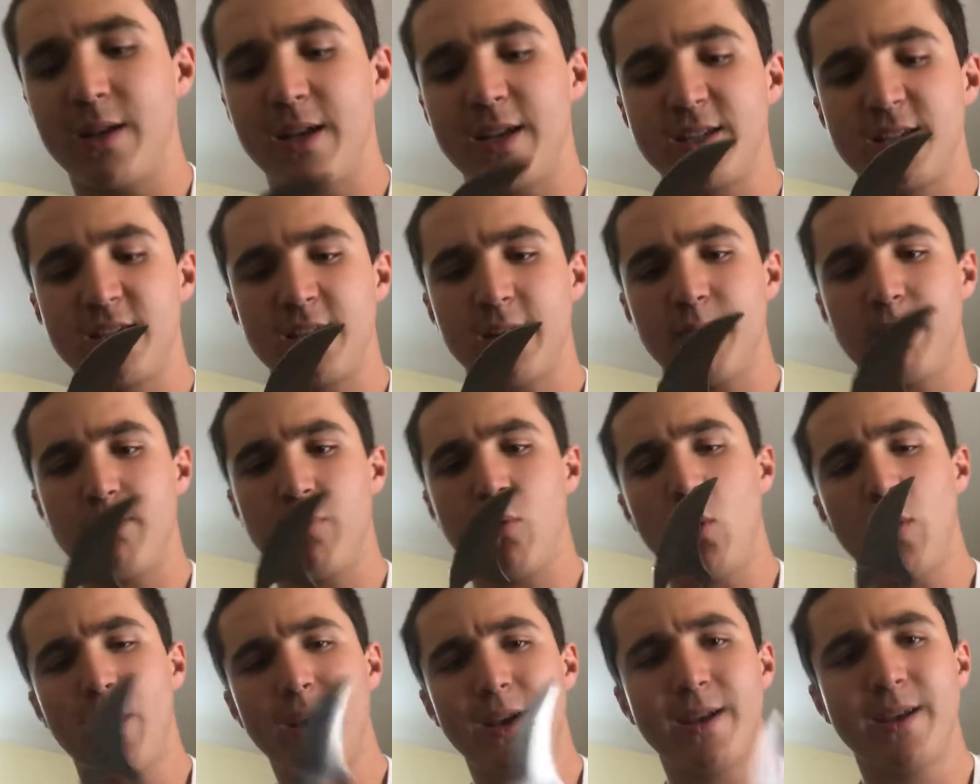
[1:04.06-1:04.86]
some
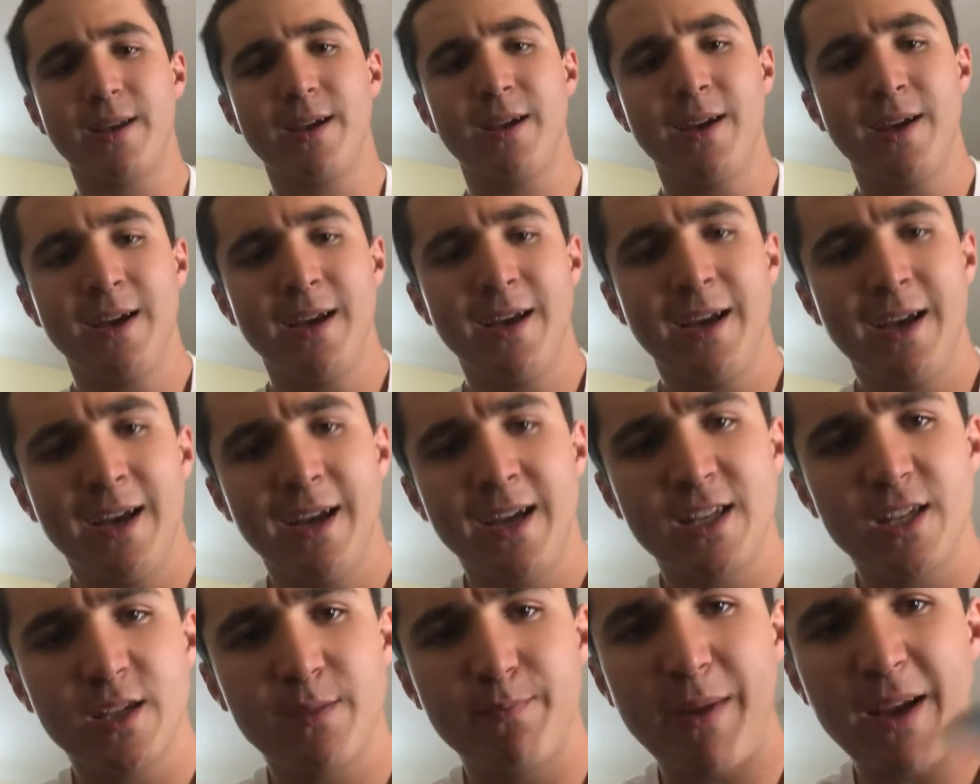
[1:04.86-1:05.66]
point.
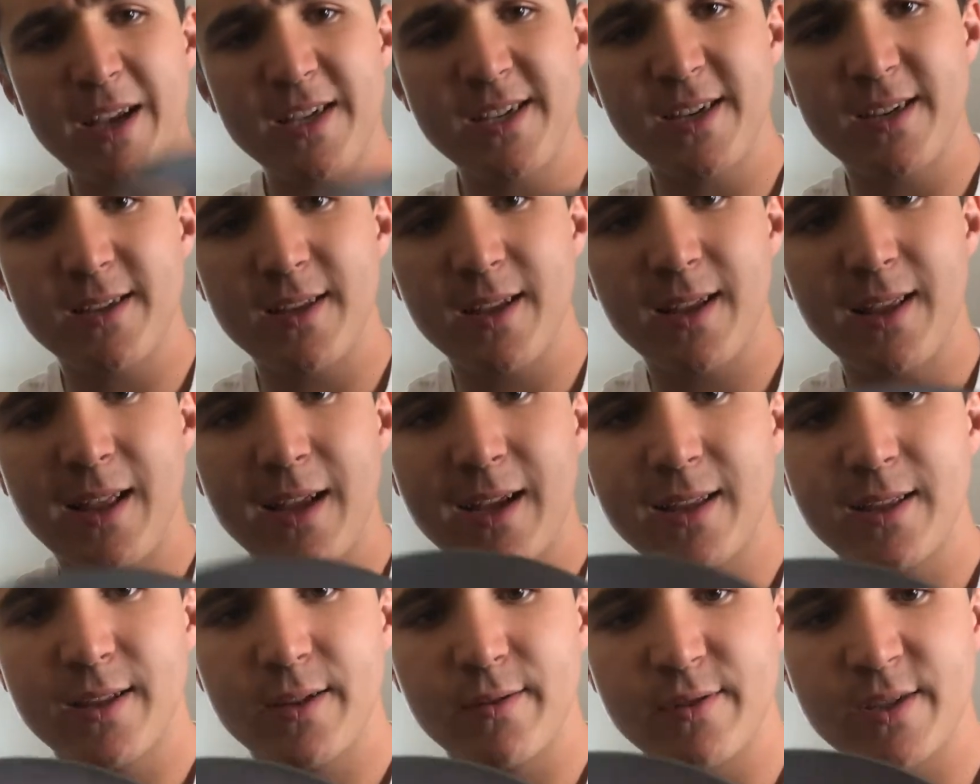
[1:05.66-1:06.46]
It's basically
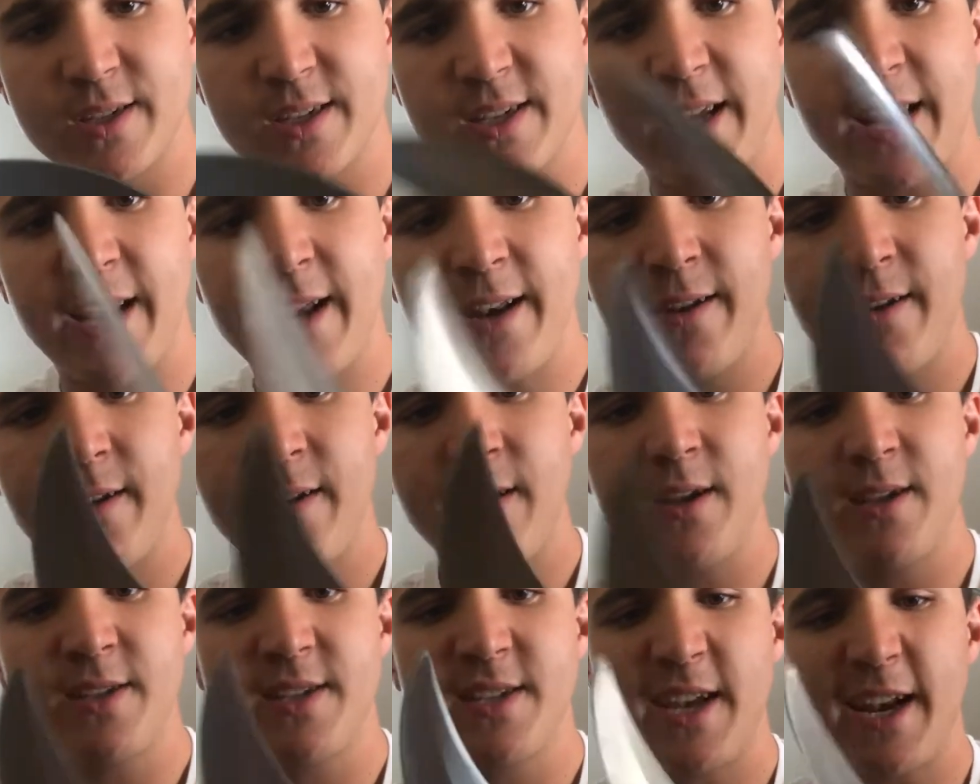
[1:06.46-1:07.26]
like a little skinning
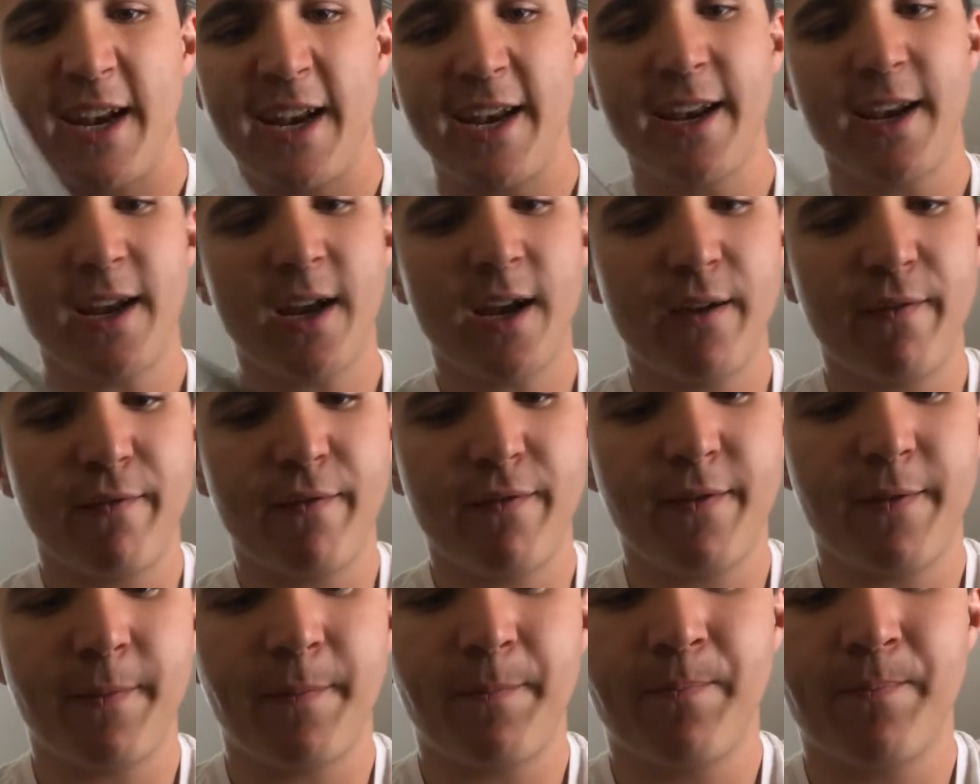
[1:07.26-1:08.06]

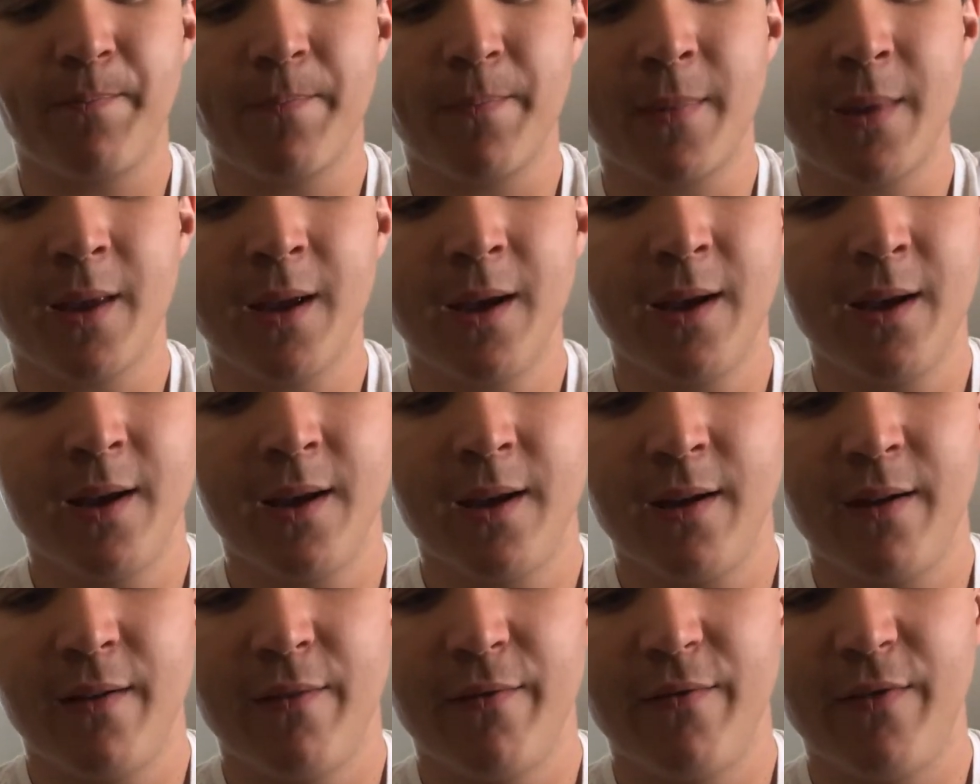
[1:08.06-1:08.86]
knife.
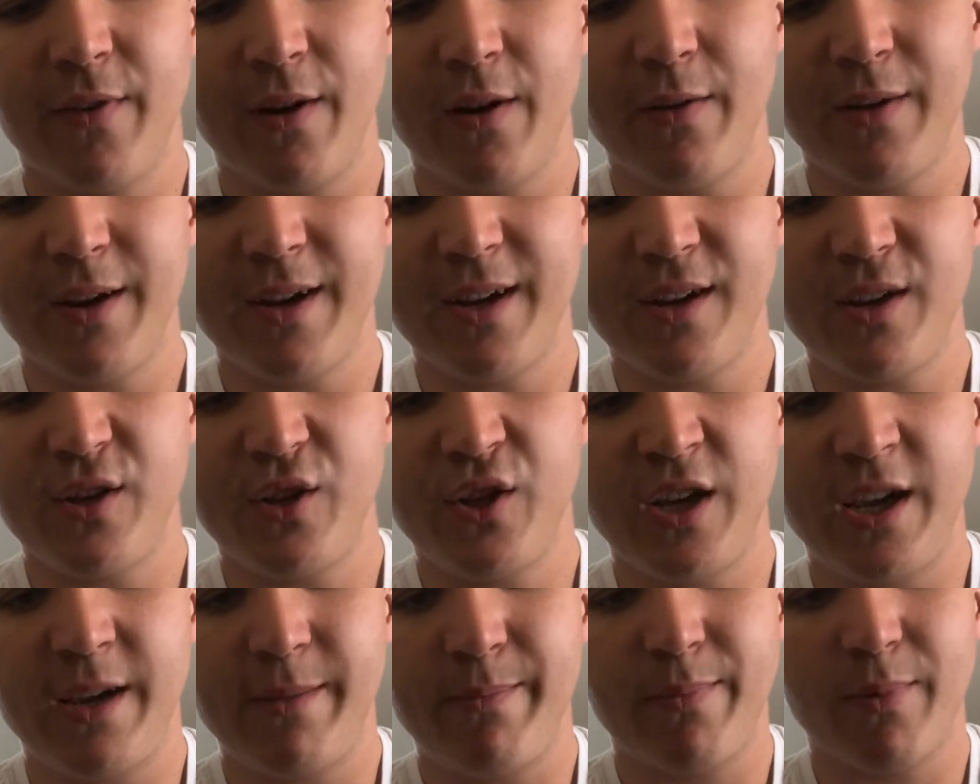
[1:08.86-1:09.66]
Very
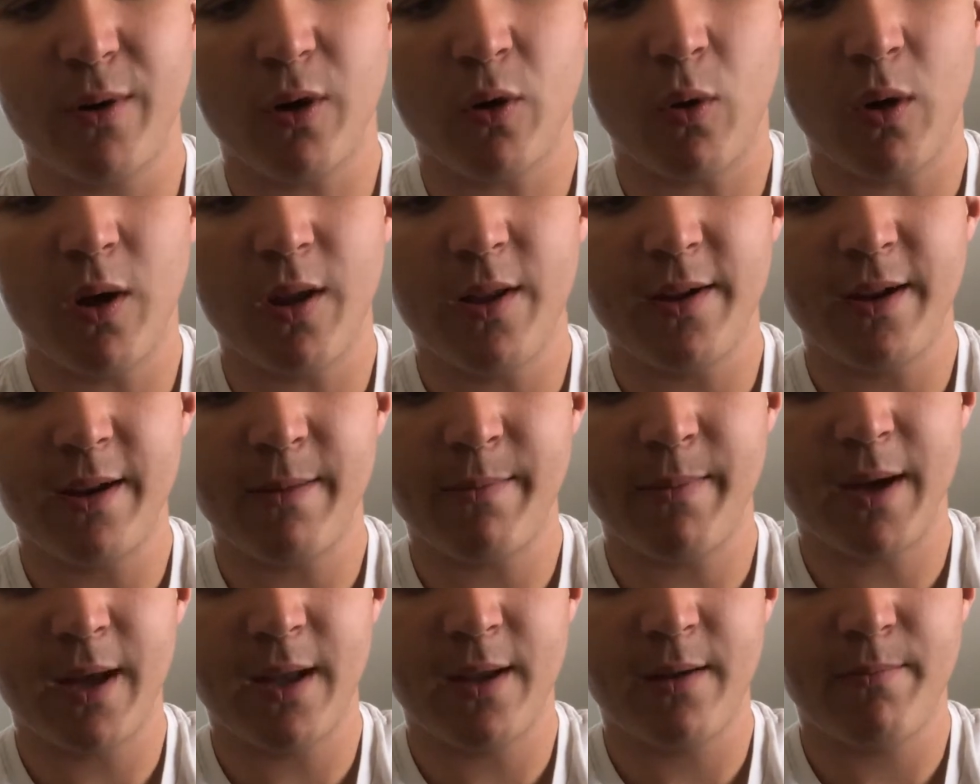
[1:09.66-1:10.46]
cheap quality
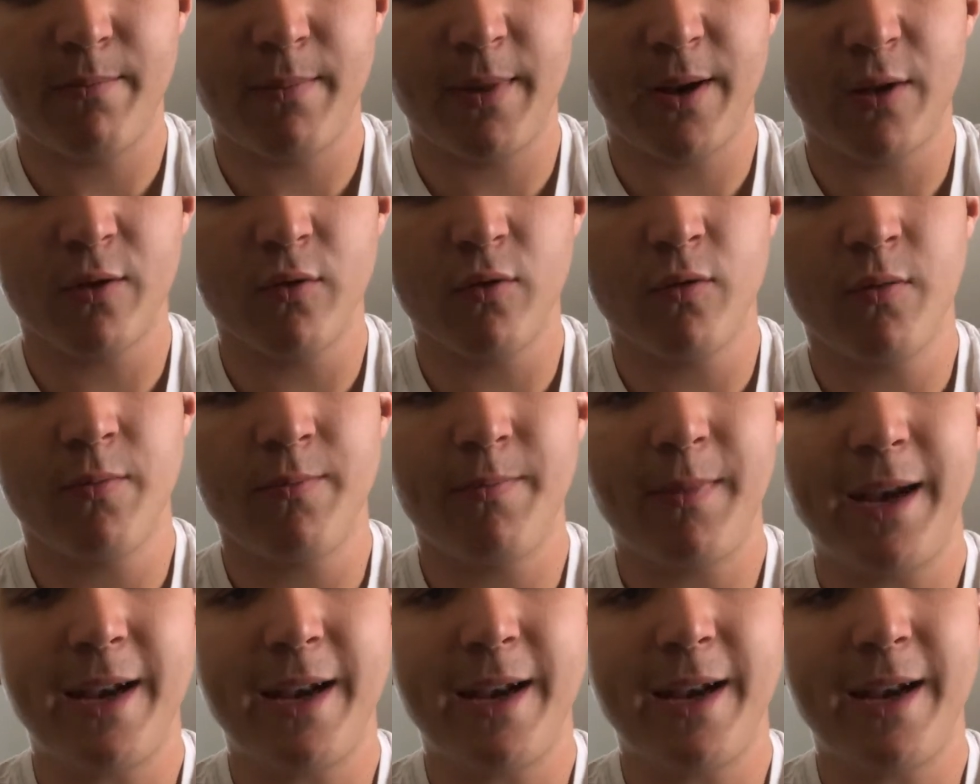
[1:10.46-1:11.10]
metal, made